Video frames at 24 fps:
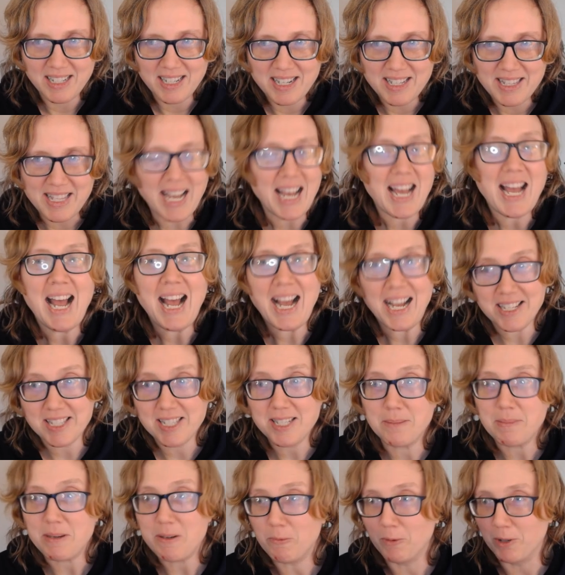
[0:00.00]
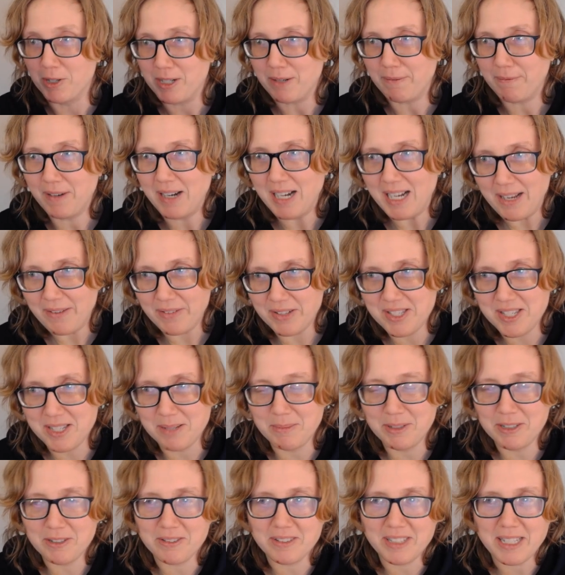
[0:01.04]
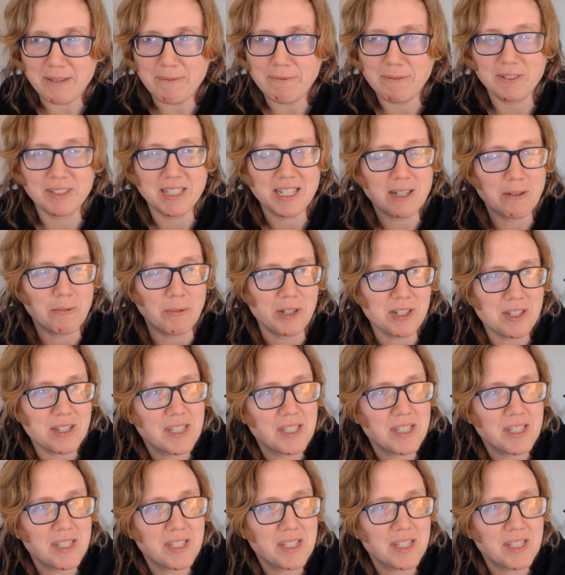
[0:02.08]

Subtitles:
that has to be 1 to 5. And similarly, for like a 1 to